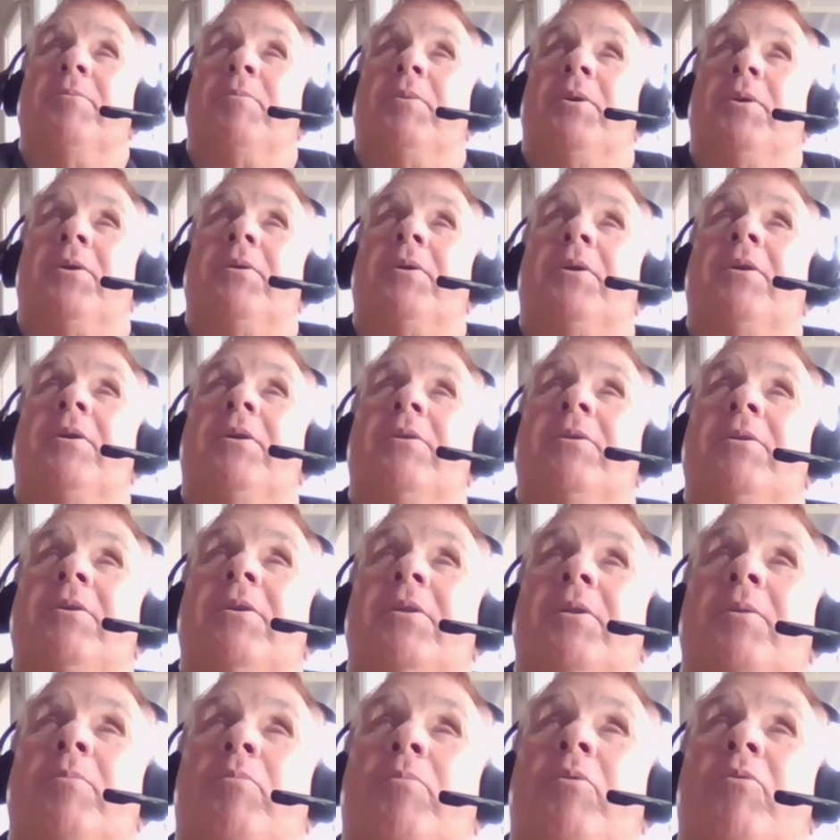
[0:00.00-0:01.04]
particularly
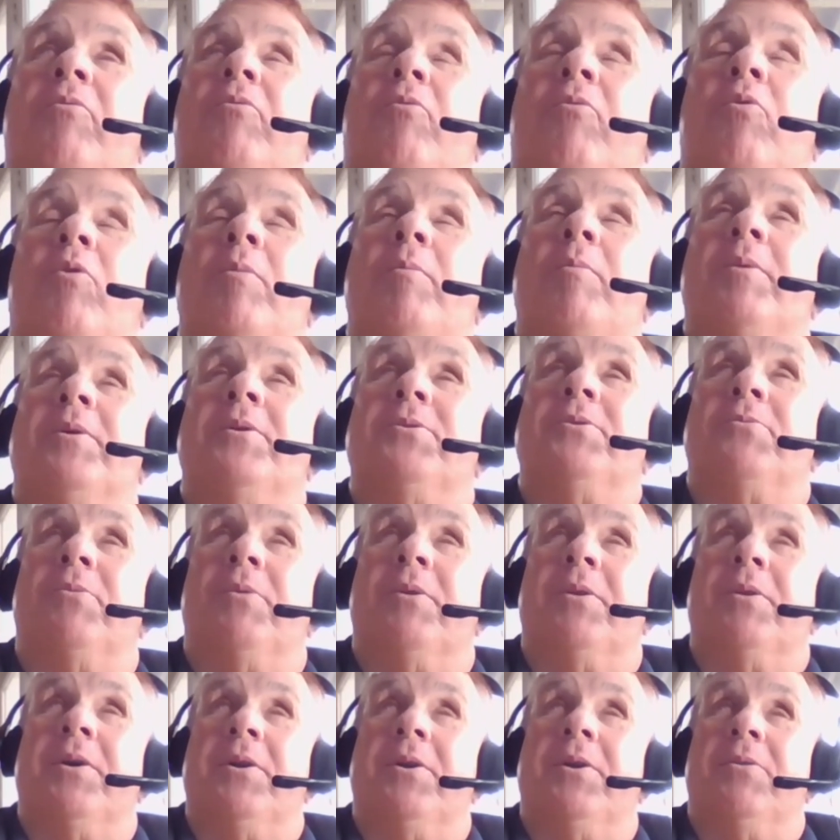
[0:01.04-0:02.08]
in the
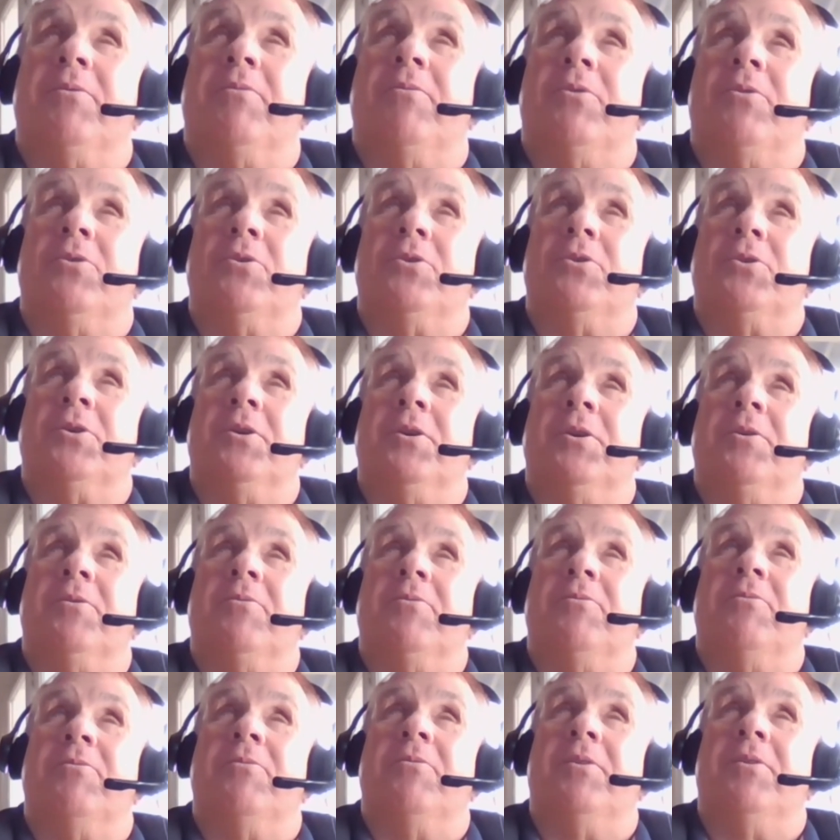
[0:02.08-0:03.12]
performance-related version
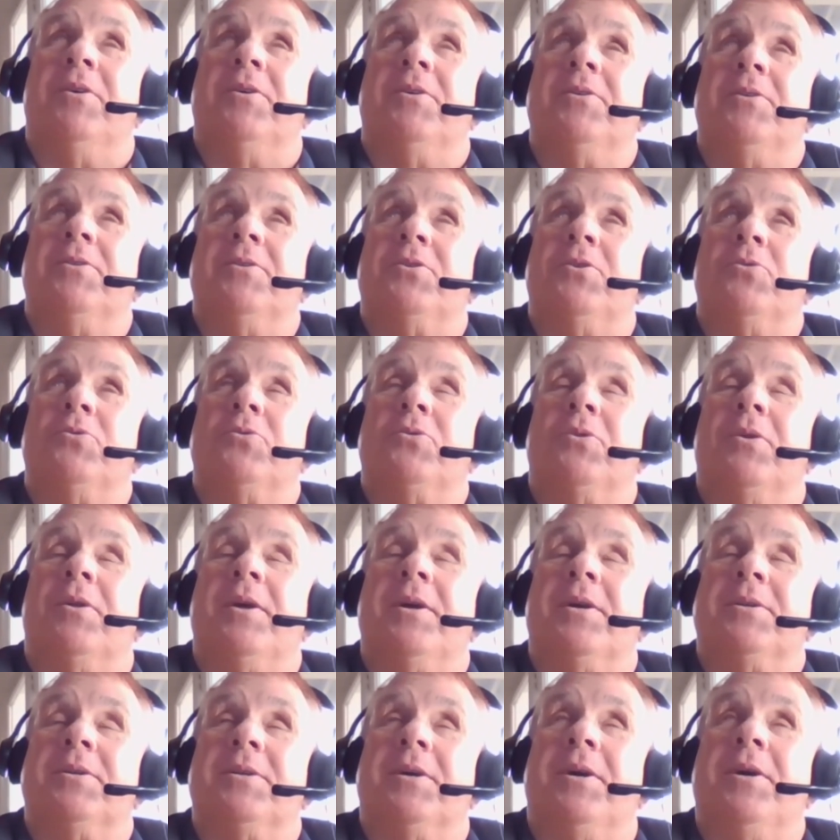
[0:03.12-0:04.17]
of social
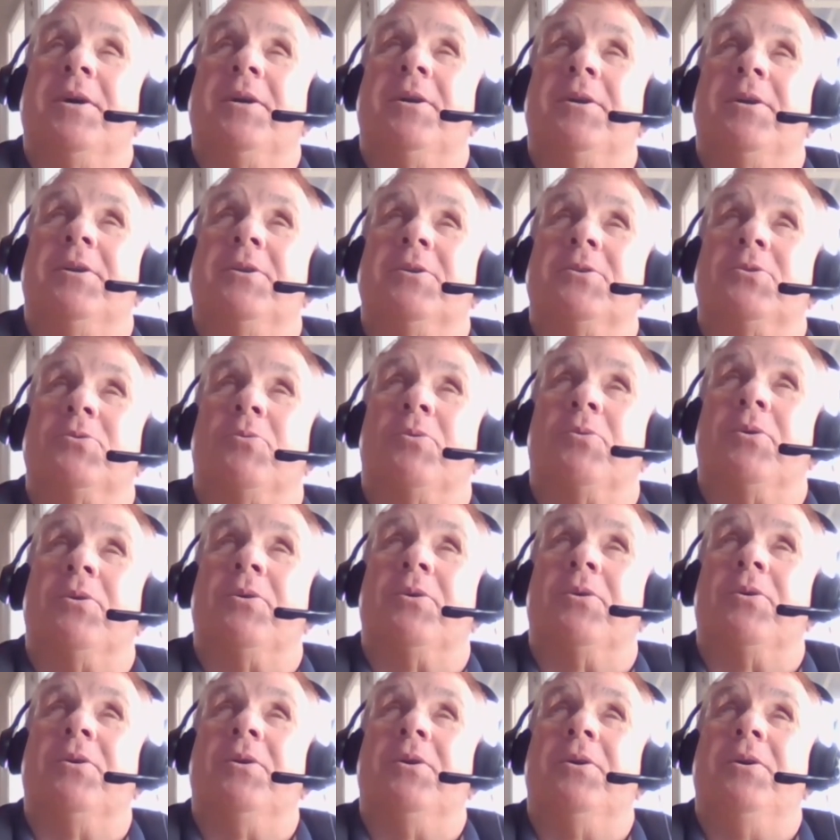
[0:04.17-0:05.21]
anxiety
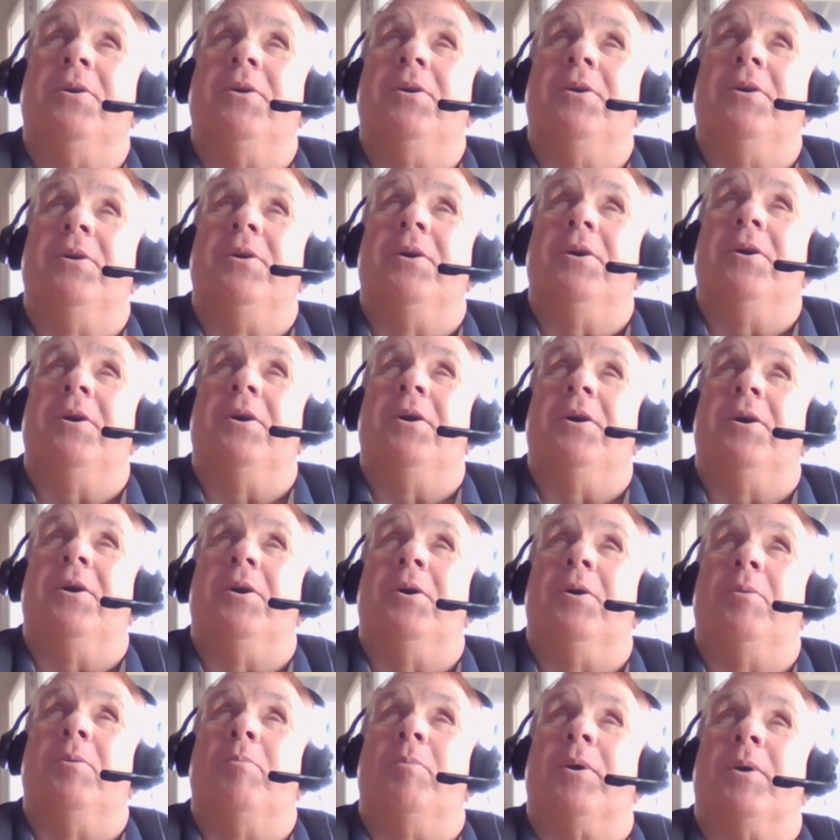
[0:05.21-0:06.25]
disorder,
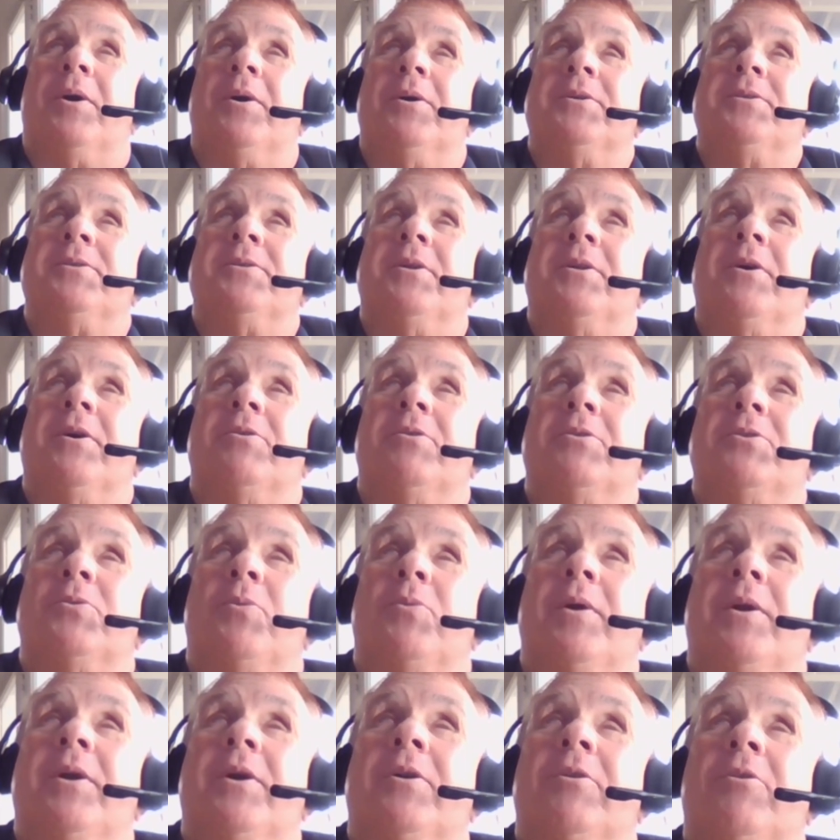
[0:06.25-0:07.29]
because they are
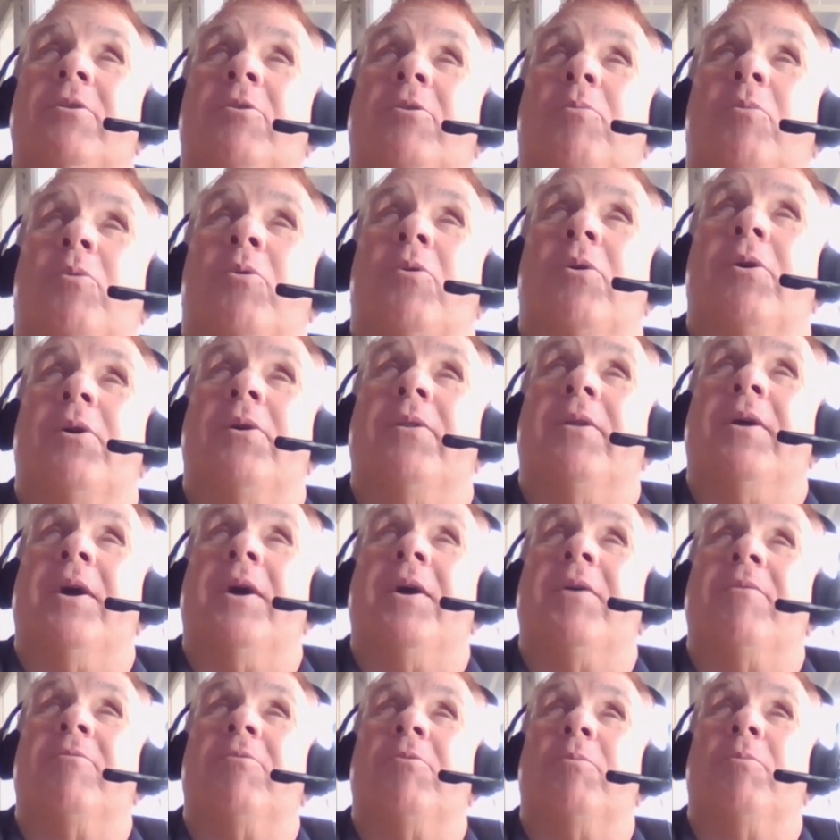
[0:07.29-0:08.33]
sweating a little more and they
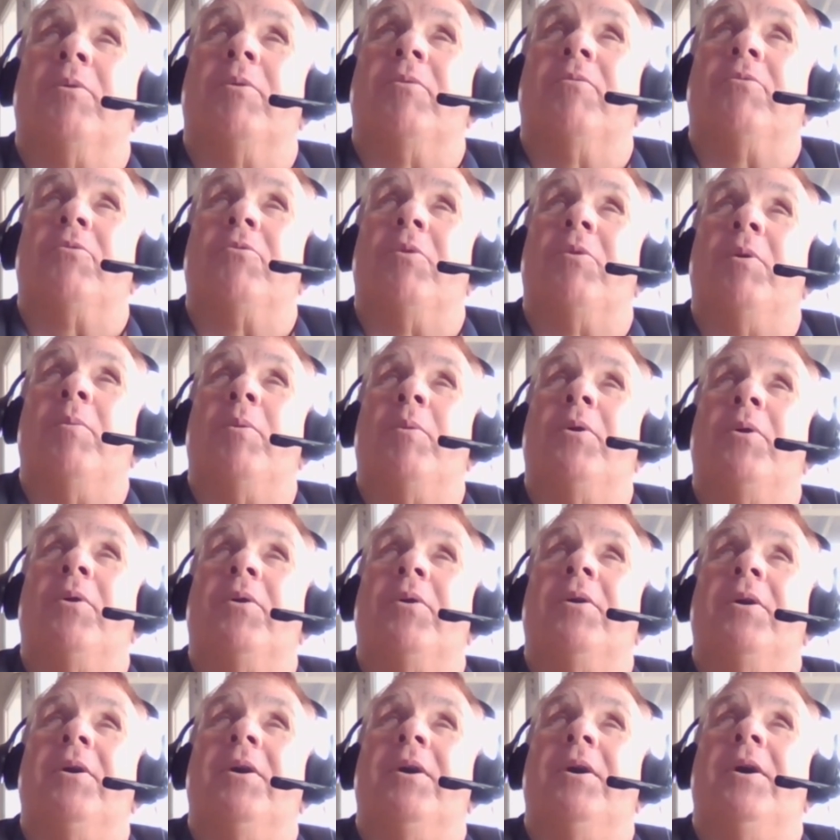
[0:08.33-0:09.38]
have a little bit of
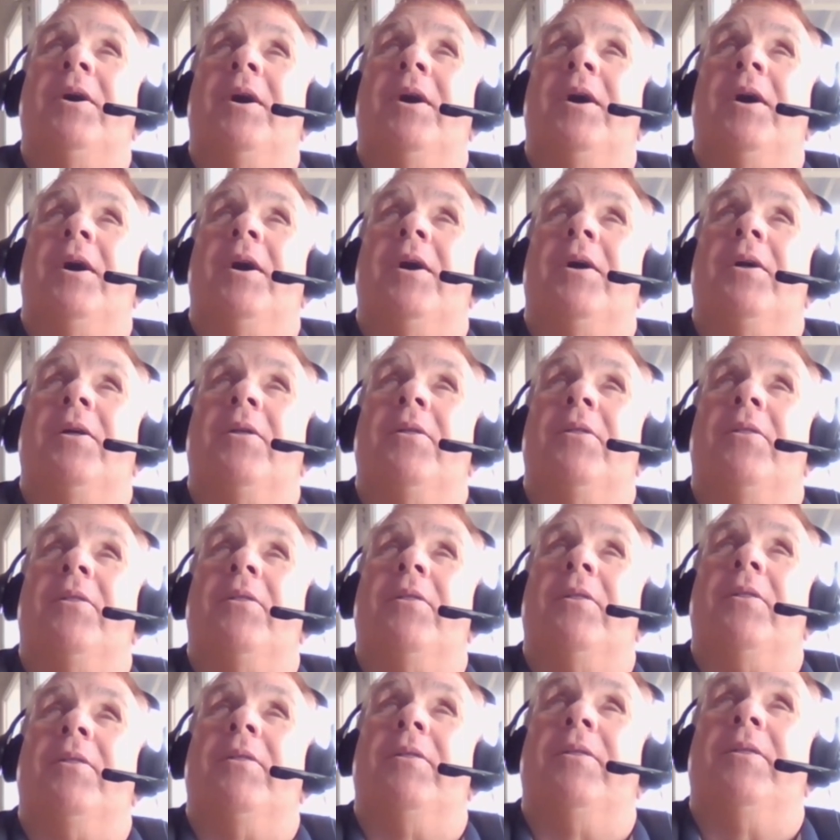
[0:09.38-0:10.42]
tremor,
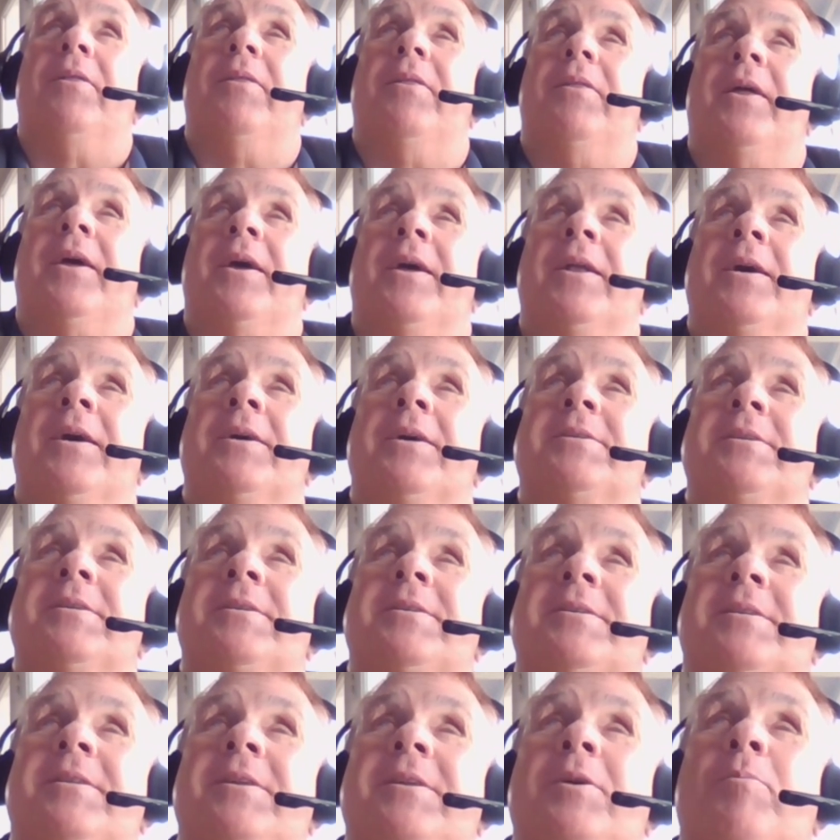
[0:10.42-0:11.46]
they in
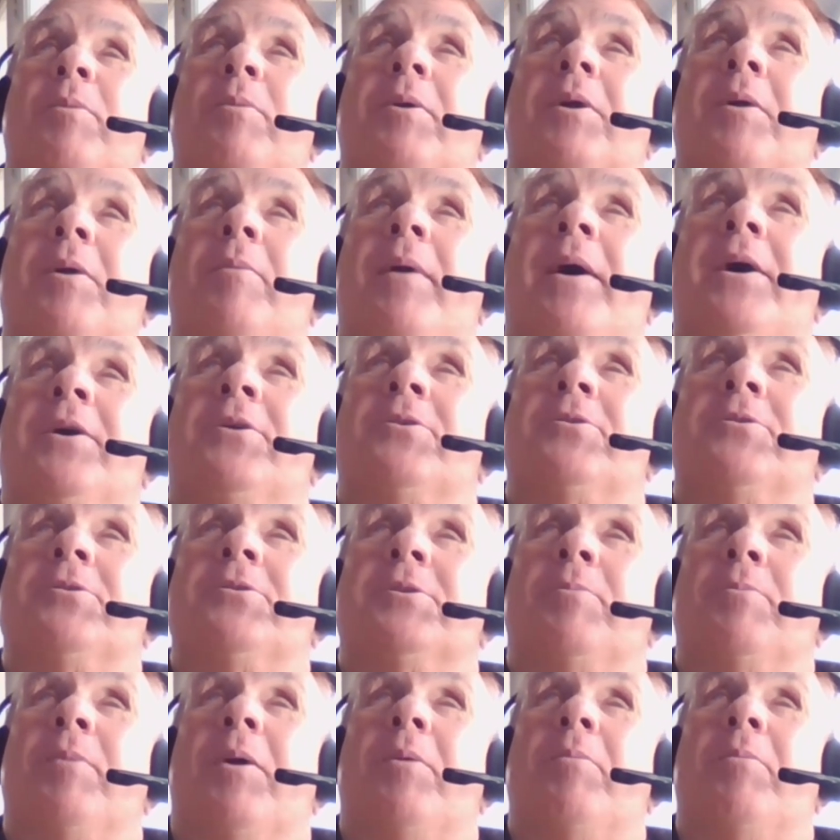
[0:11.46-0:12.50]
essence then become
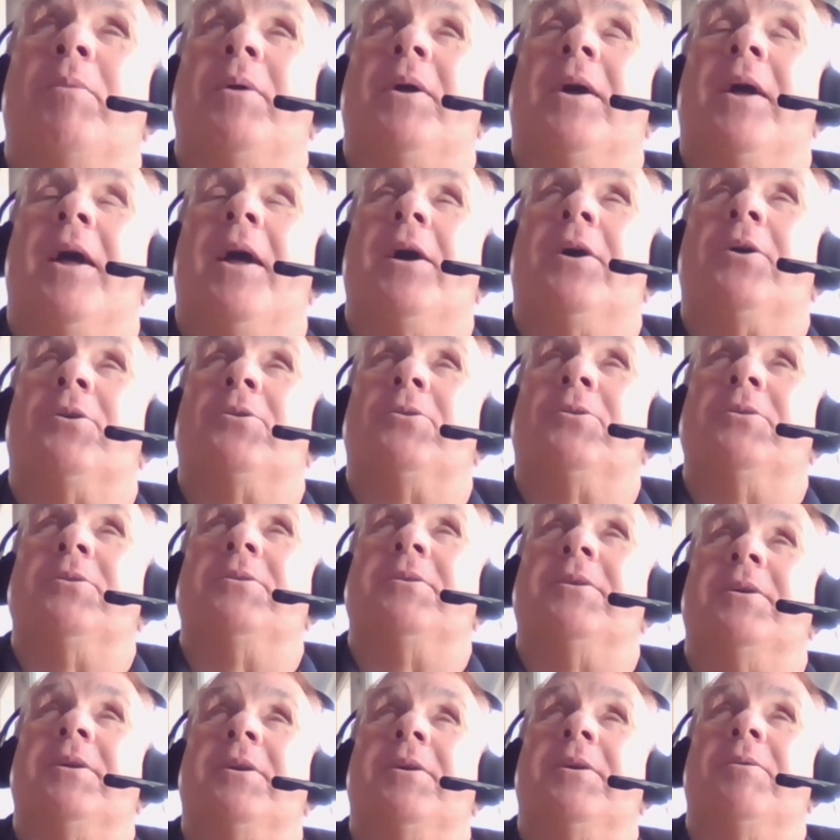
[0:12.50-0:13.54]
anxious about being
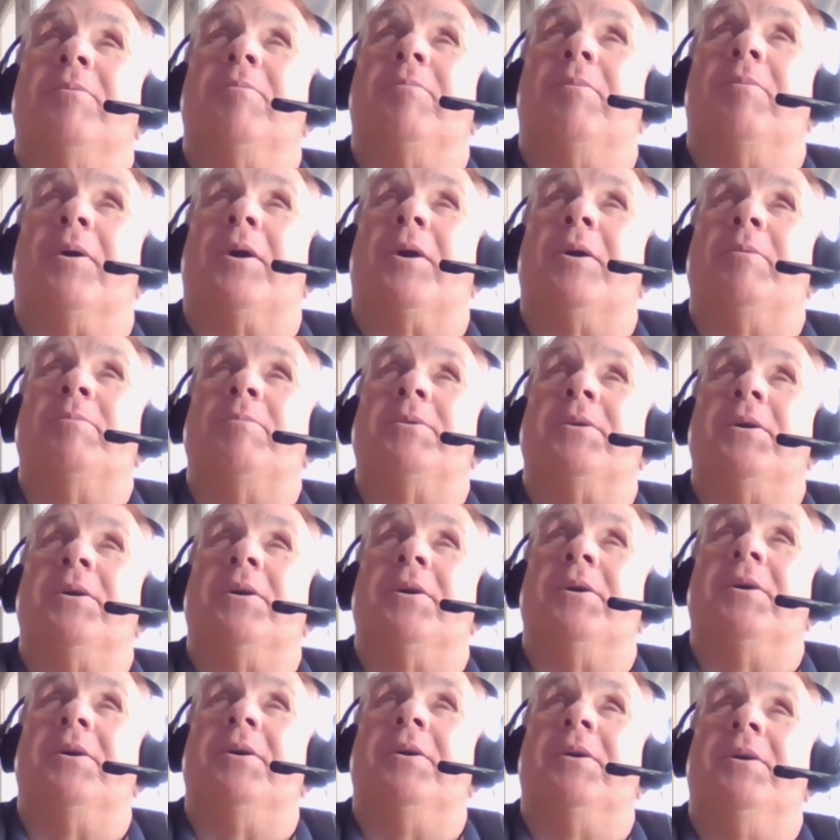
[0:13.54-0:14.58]
anxious, and it becomes
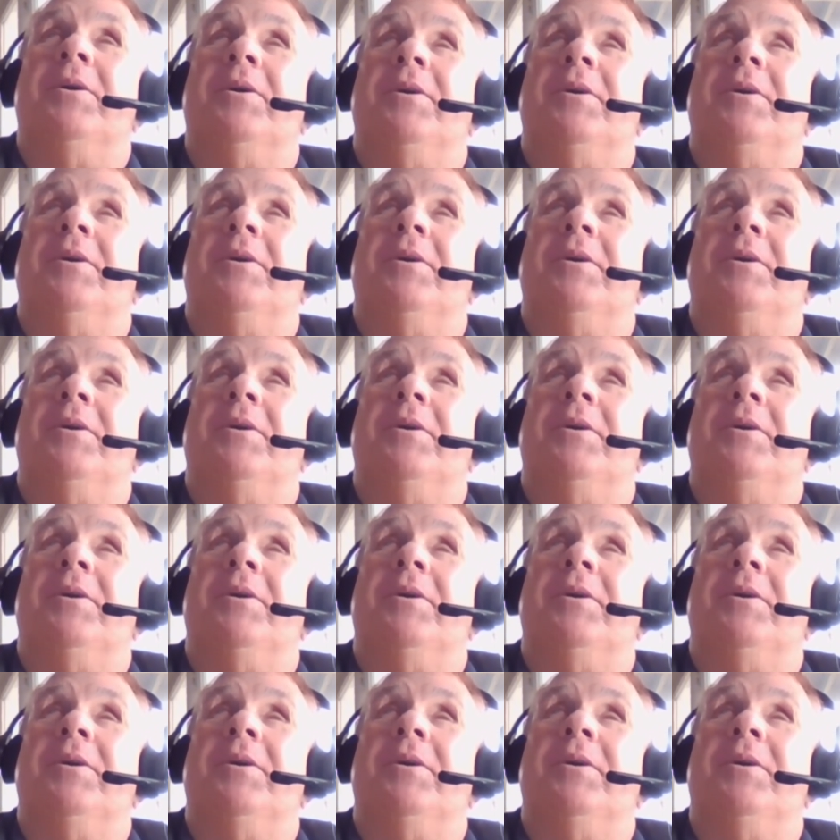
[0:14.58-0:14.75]
a